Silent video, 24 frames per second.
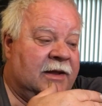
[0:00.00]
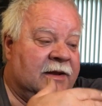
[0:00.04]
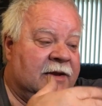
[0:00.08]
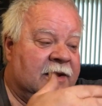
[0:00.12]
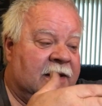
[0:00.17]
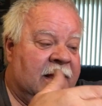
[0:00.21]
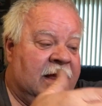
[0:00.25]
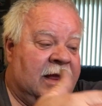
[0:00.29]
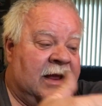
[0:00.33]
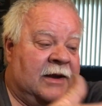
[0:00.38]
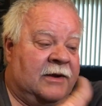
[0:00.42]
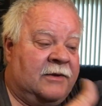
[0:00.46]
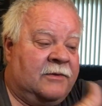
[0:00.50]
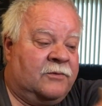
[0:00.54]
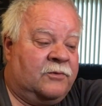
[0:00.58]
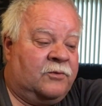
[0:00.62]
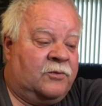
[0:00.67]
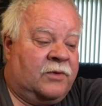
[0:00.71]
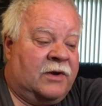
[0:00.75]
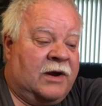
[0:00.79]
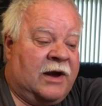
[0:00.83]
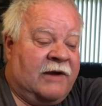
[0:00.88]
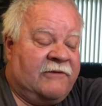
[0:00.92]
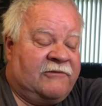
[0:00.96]
And
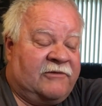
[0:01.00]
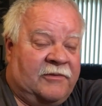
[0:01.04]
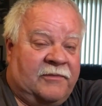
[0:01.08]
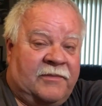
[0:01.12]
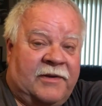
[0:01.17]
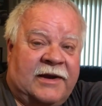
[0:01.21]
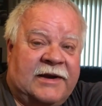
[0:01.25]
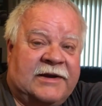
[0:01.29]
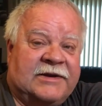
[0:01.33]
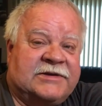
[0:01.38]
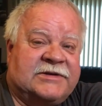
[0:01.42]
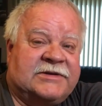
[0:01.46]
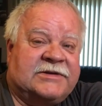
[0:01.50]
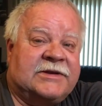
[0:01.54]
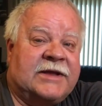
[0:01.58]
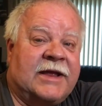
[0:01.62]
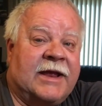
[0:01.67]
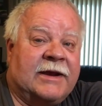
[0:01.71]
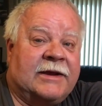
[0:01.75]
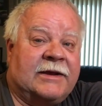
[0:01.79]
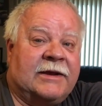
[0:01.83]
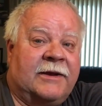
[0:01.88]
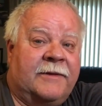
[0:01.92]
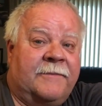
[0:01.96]
when everybody's
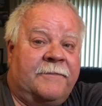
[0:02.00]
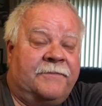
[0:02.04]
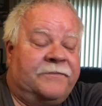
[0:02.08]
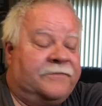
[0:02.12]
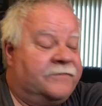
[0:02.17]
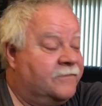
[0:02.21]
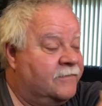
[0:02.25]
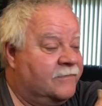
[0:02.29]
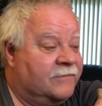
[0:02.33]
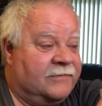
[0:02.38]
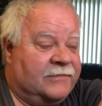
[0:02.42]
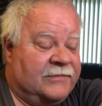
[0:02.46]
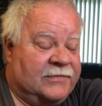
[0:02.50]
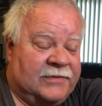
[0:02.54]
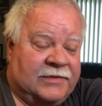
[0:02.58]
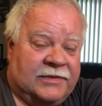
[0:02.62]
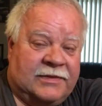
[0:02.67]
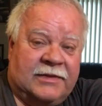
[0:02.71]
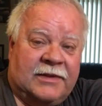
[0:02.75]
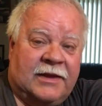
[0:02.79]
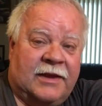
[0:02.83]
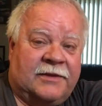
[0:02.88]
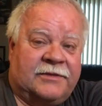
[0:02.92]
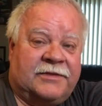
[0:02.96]
sick,
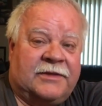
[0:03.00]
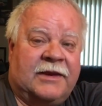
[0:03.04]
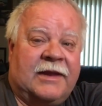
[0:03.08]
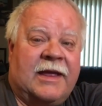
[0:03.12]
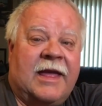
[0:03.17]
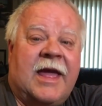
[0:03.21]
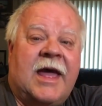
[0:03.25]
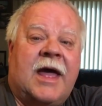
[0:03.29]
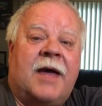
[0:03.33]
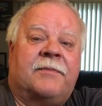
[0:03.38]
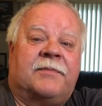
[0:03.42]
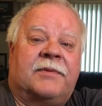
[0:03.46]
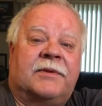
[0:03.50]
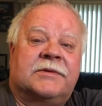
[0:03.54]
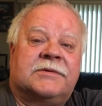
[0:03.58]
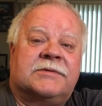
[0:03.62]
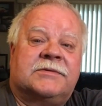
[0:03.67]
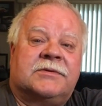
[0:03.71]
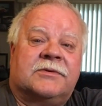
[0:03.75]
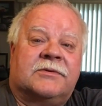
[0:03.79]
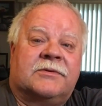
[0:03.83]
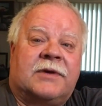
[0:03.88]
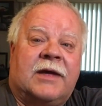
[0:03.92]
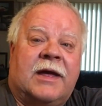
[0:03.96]
nothing happens,
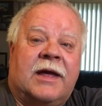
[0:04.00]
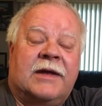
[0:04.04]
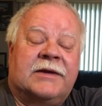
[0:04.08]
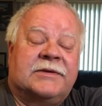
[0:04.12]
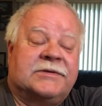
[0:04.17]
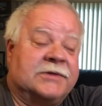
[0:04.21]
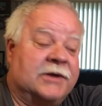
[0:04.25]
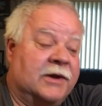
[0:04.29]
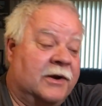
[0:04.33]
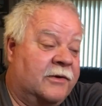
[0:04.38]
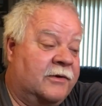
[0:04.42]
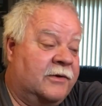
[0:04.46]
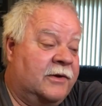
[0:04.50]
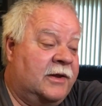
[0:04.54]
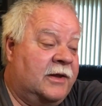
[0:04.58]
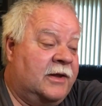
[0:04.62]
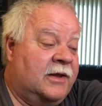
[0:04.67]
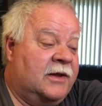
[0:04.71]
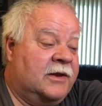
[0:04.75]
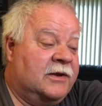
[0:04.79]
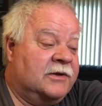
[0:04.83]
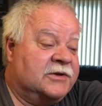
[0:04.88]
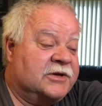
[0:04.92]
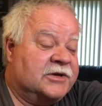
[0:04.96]
okay? So
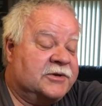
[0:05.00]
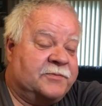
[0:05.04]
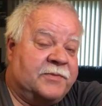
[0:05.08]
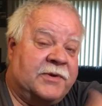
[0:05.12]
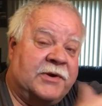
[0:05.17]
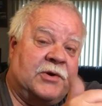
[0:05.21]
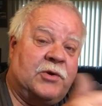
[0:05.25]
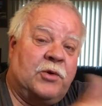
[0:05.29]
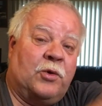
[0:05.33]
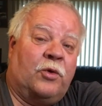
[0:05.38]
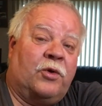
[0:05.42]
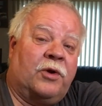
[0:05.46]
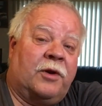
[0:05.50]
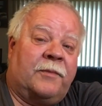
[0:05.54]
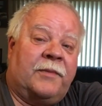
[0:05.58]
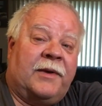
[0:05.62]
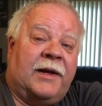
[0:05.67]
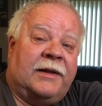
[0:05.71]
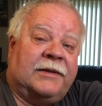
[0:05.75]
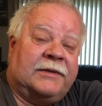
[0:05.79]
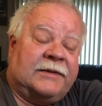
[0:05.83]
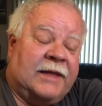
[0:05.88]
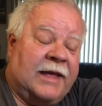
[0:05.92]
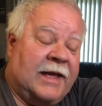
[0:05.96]
just be cool
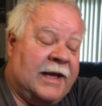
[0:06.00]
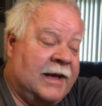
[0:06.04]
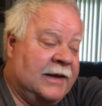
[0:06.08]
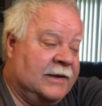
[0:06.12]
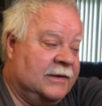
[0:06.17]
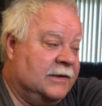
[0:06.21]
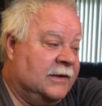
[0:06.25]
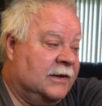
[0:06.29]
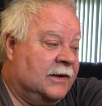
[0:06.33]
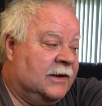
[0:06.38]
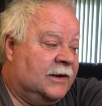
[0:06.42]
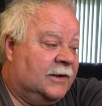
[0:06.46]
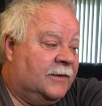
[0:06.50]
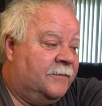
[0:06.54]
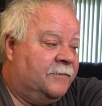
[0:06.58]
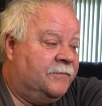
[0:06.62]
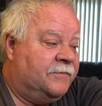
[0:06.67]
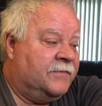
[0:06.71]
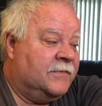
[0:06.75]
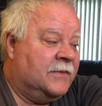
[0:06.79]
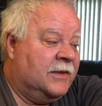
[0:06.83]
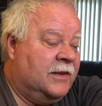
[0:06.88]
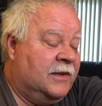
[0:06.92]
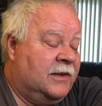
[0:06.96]
about that.
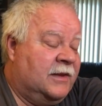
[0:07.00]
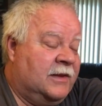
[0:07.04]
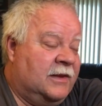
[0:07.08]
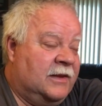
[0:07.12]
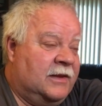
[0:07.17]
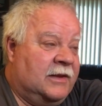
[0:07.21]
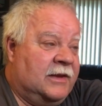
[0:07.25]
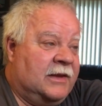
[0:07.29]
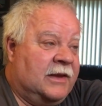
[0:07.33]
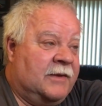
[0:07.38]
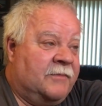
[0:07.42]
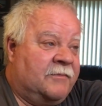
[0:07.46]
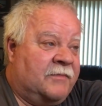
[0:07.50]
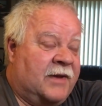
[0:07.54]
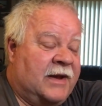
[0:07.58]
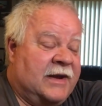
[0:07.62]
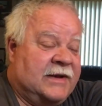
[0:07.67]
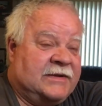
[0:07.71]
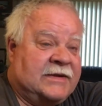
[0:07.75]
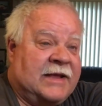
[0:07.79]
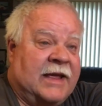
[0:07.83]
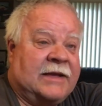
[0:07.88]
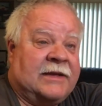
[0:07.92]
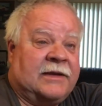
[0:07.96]
It might
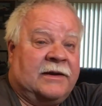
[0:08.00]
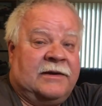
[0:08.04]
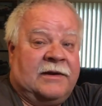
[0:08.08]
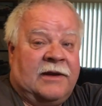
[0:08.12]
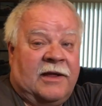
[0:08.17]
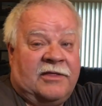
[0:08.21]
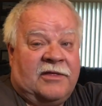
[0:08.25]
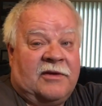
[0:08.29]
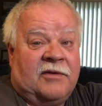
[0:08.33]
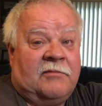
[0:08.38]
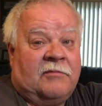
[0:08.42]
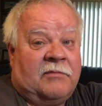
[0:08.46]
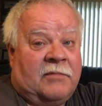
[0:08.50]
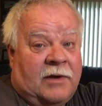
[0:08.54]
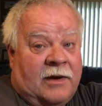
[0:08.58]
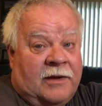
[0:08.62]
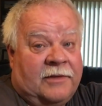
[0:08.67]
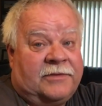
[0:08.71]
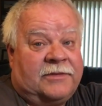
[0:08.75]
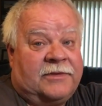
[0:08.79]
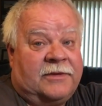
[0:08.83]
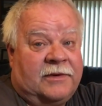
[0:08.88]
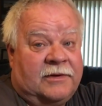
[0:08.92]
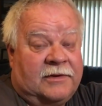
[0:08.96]
take another
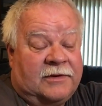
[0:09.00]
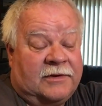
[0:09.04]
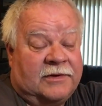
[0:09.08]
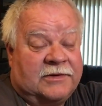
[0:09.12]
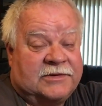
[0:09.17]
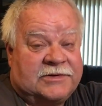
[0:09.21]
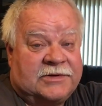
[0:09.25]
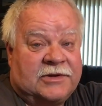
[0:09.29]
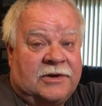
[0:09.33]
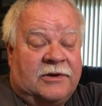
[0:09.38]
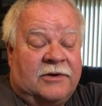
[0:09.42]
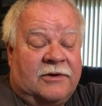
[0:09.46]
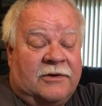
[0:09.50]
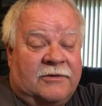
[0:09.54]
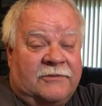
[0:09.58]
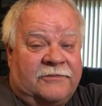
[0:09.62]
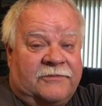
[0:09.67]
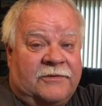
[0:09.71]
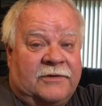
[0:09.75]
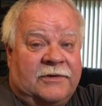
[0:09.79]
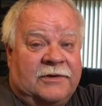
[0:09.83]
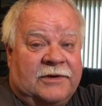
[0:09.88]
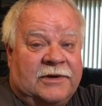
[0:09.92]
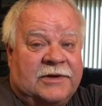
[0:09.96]
month or so
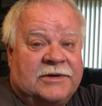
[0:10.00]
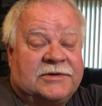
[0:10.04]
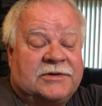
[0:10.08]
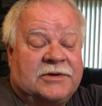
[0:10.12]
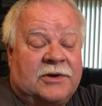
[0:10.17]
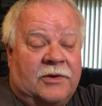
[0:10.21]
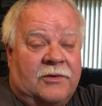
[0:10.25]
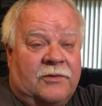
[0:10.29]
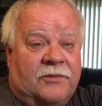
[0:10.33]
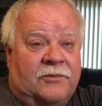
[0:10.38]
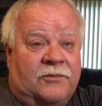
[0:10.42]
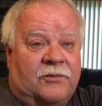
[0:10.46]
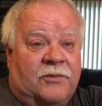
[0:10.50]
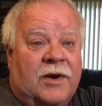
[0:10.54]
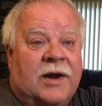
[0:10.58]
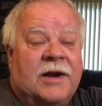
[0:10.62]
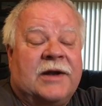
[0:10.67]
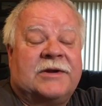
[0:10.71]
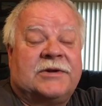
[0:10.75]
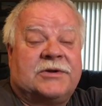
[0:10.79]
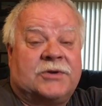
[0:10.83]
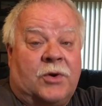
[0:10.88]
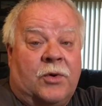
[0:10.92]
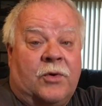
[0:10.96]
for this to run
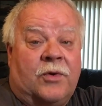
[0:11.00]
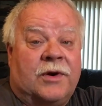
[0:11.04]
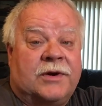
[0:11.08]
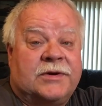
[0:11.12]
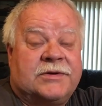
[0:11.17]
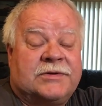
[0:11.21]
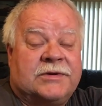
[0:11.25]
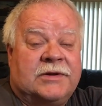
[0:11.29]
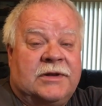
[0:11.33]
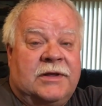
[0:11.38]
its course